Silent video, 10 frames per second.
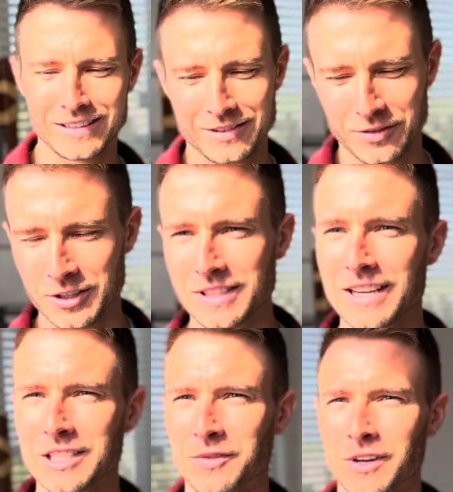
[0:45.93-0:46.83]
And first
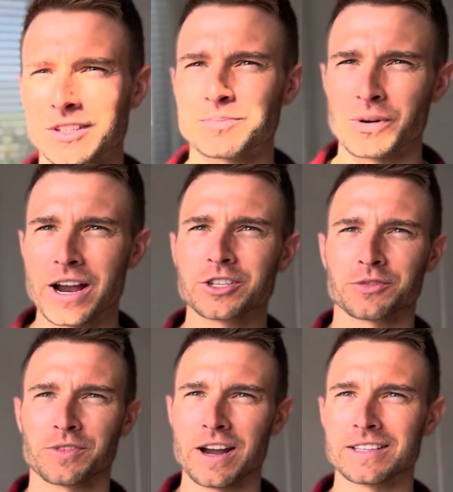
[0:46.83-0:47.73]
things first, brand your
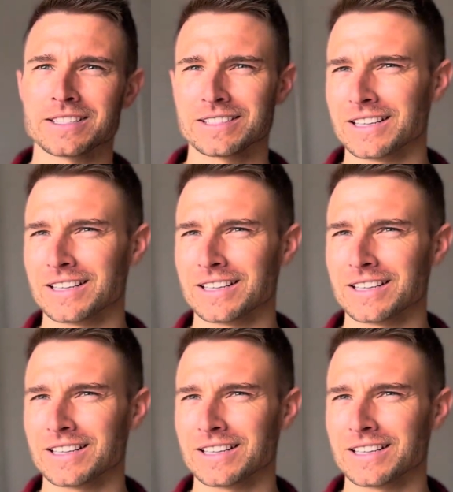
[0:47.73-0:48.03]
friends.